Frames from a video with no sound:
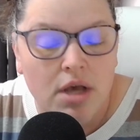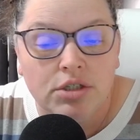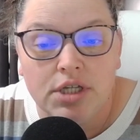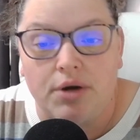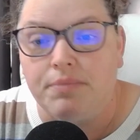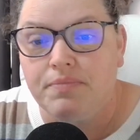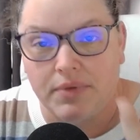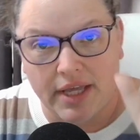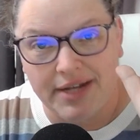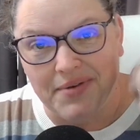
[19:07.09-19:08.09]
So
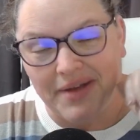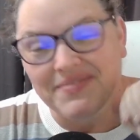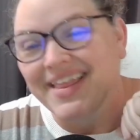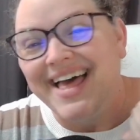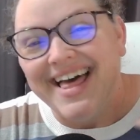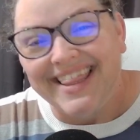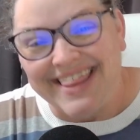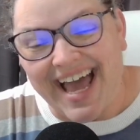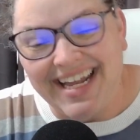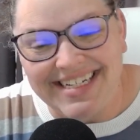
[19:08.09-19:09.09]
anyway,
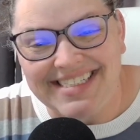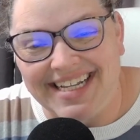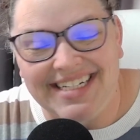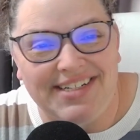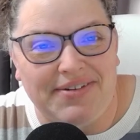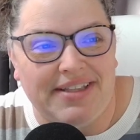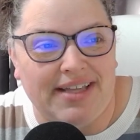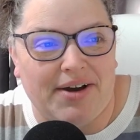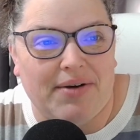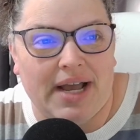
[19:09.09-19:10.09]
that is going to do it
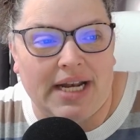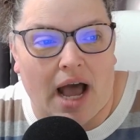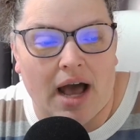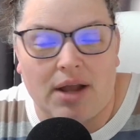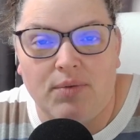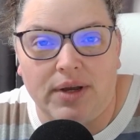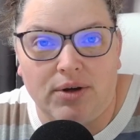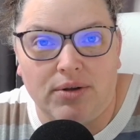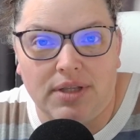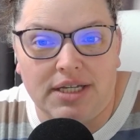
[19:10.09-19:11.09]
though. And I
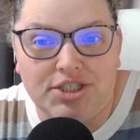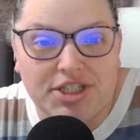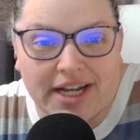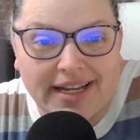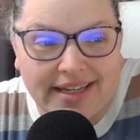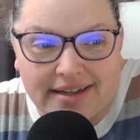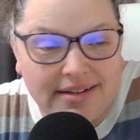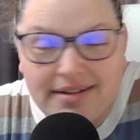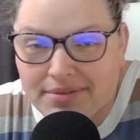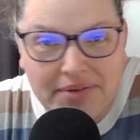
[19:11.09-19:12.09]
will check
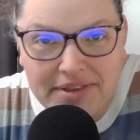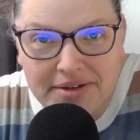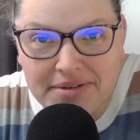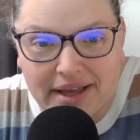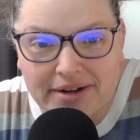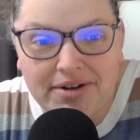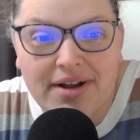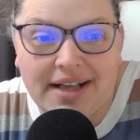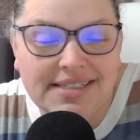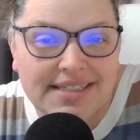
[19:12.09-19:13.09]
in with you later
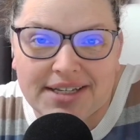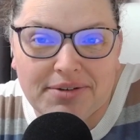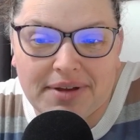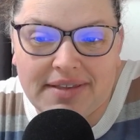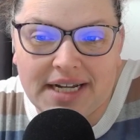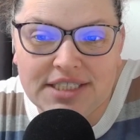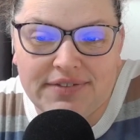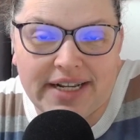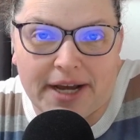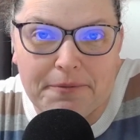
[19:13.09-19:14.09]
and see you in the next
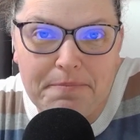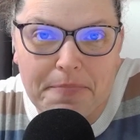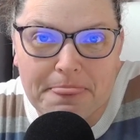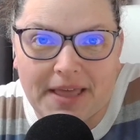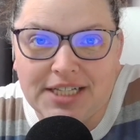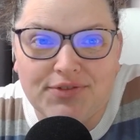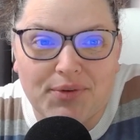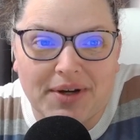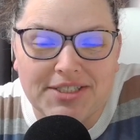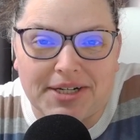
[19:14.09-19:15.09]
video. Thanks for
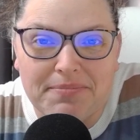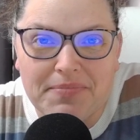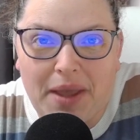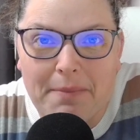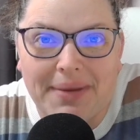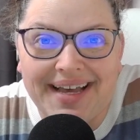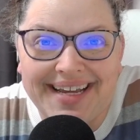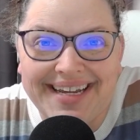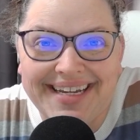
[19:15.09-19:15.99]
watching. Bye.